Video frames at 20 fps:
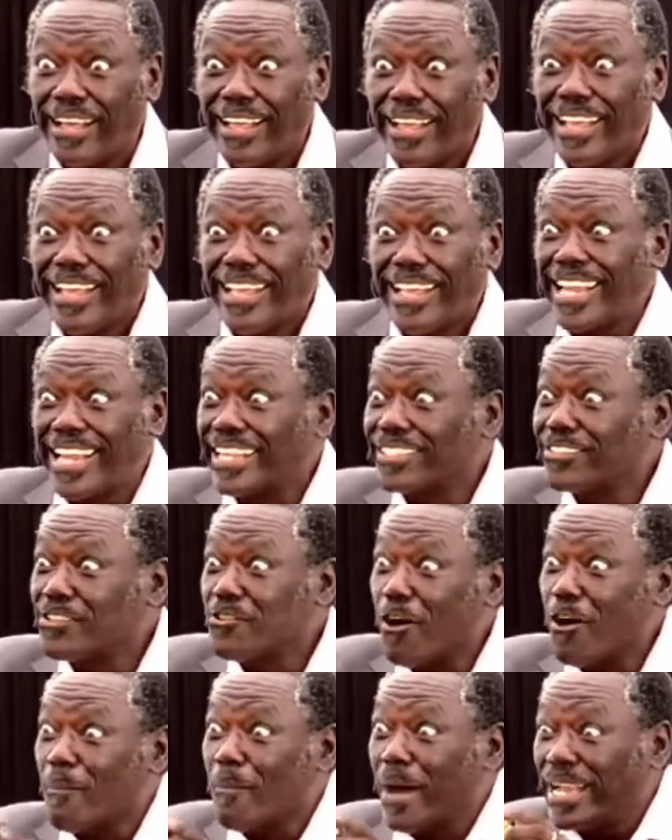It has
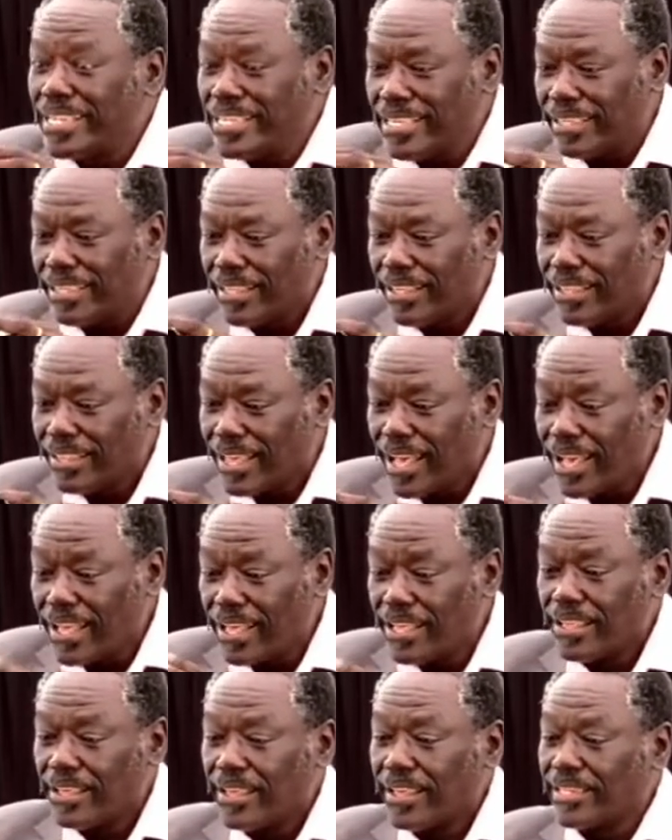no money. Yeah?
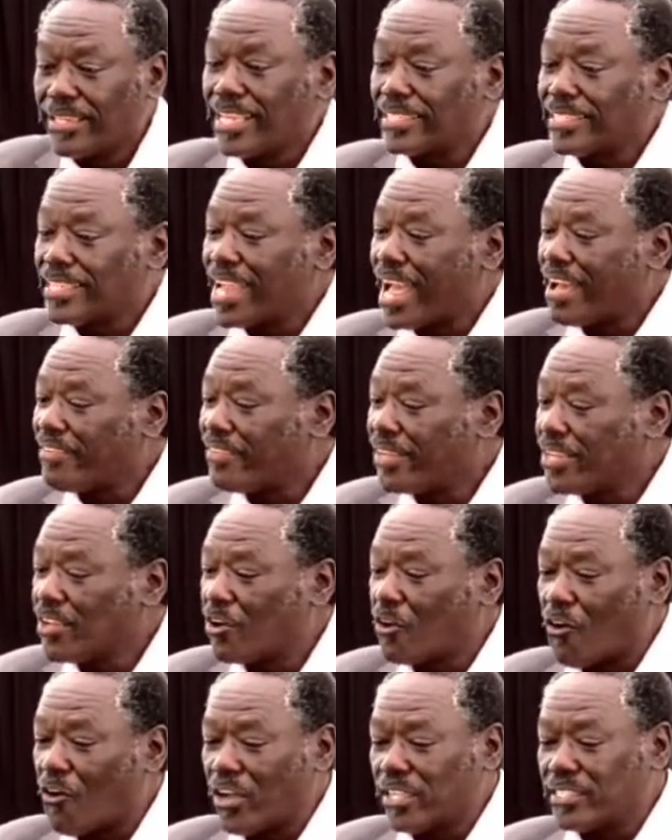It doesn't have any
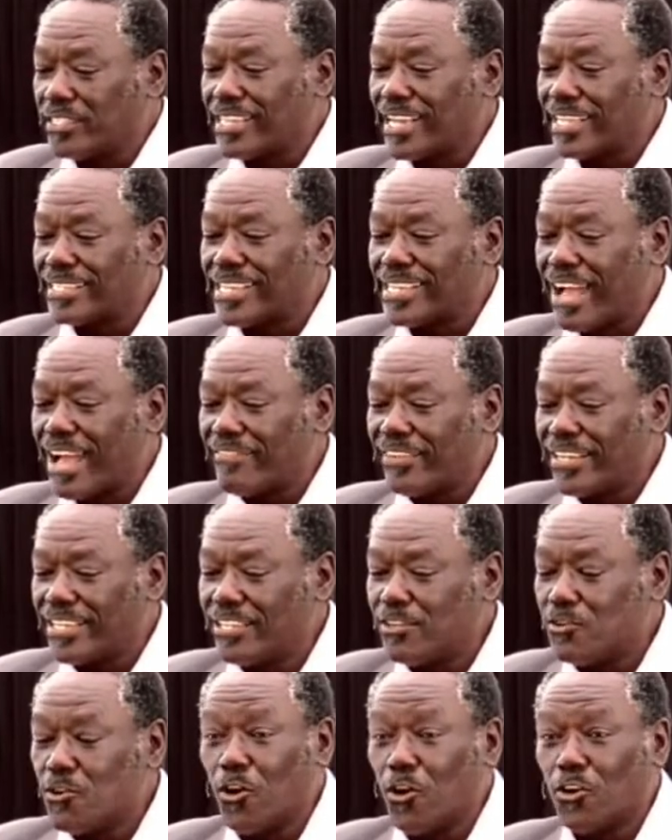coins. It doesn't have any
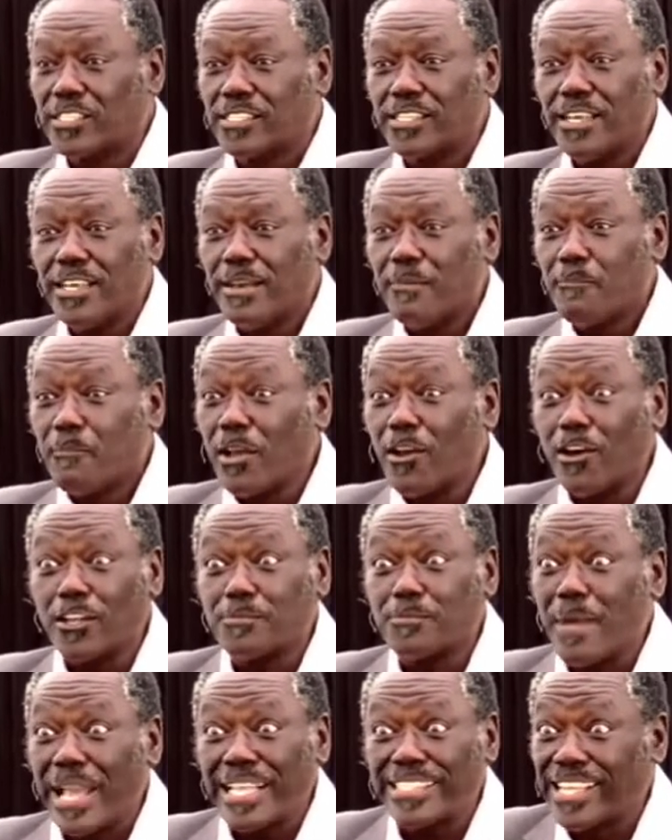notes, because
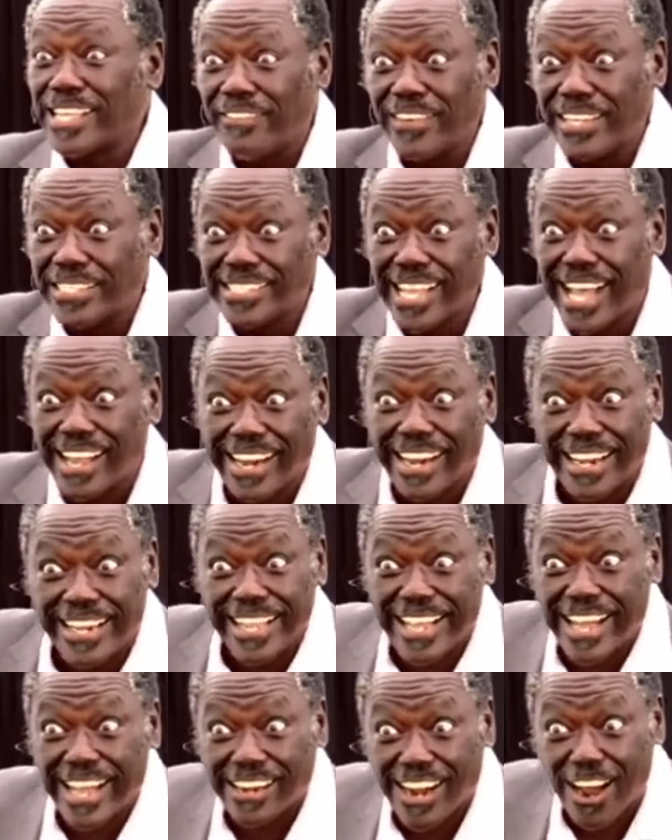my servants are running
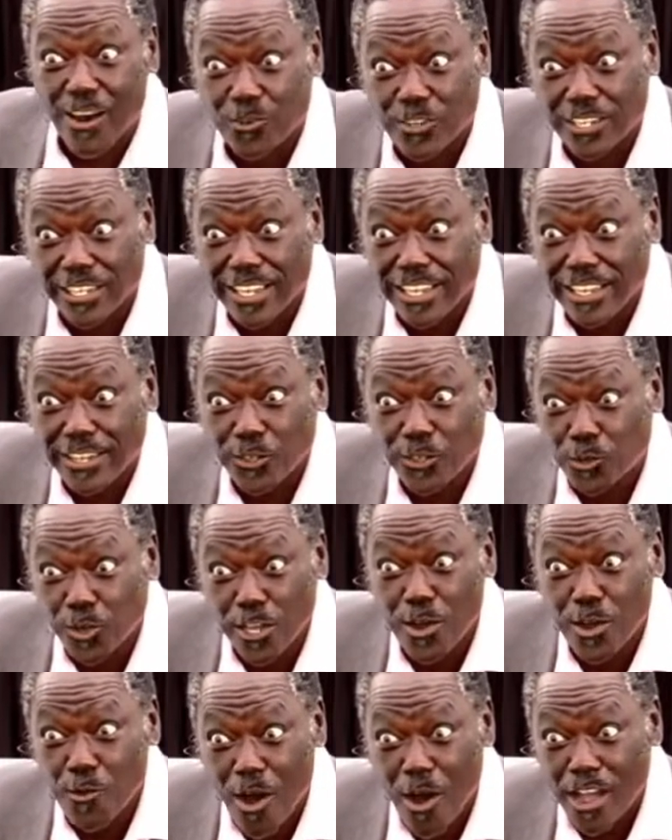around
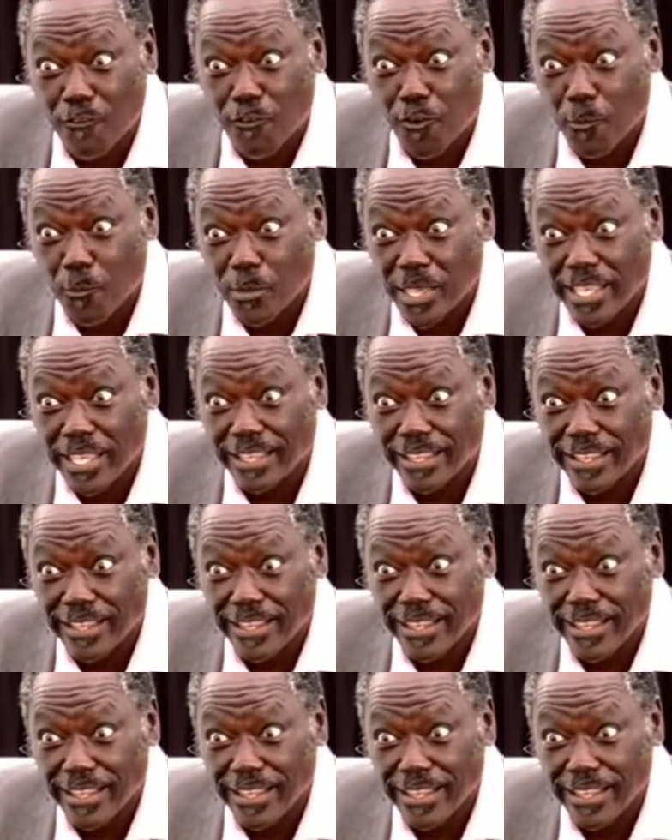doing work for me.